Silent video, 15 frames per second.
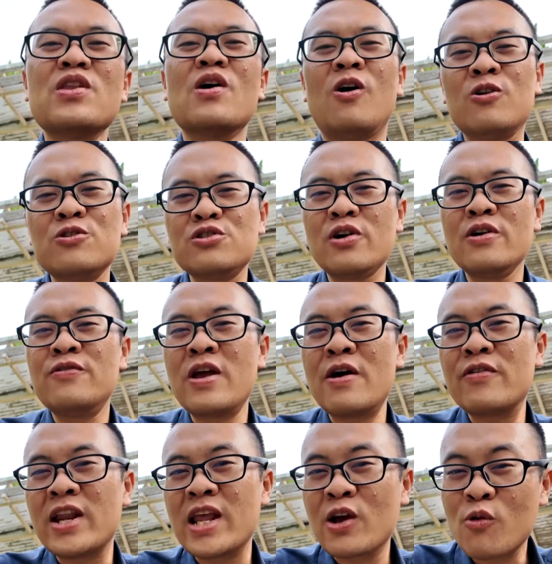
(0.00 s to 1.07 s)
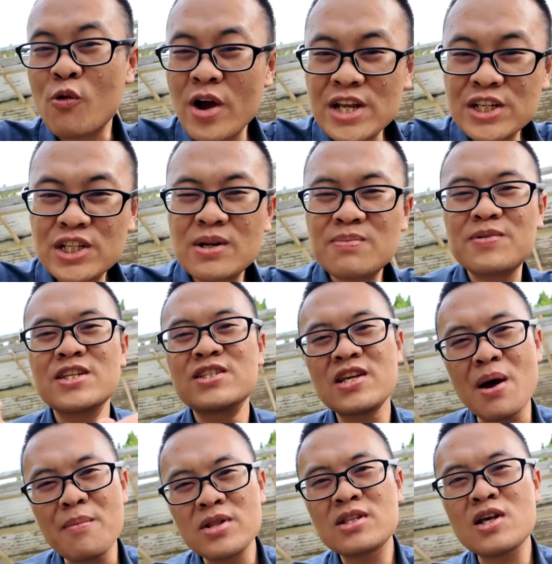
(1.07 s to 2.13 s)
Also, if you have any question, please
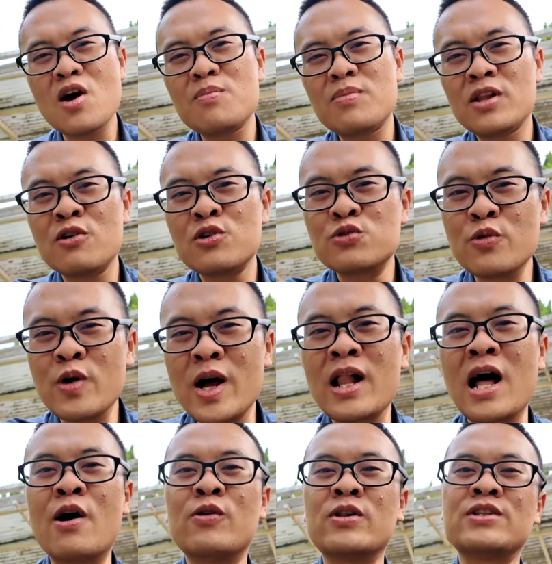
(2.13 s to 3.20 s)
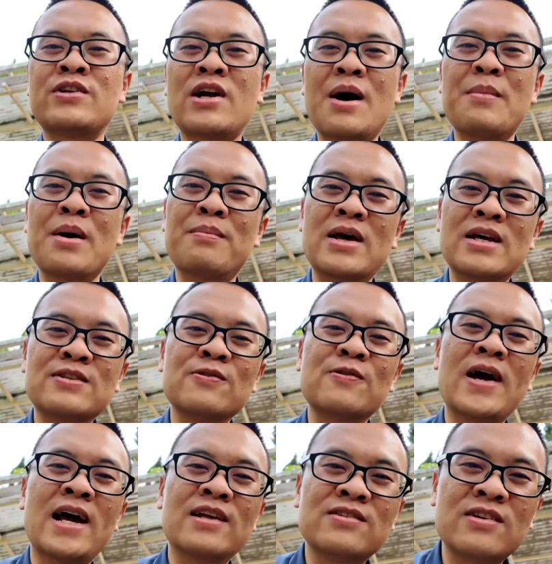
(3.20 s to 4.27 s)
comment down below as well. I will try my best to
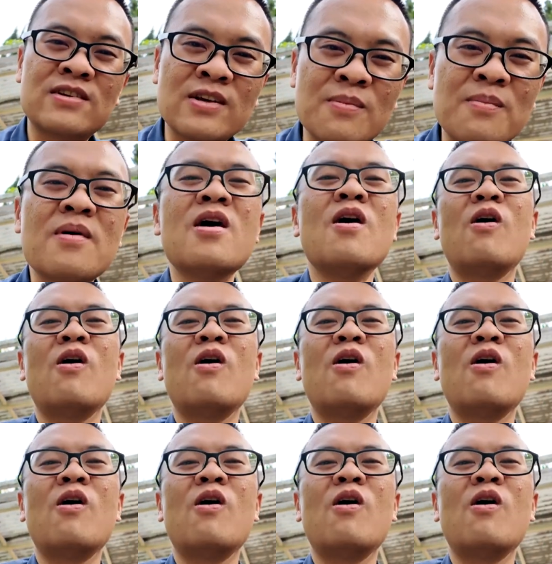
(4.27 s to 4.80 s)
answer them.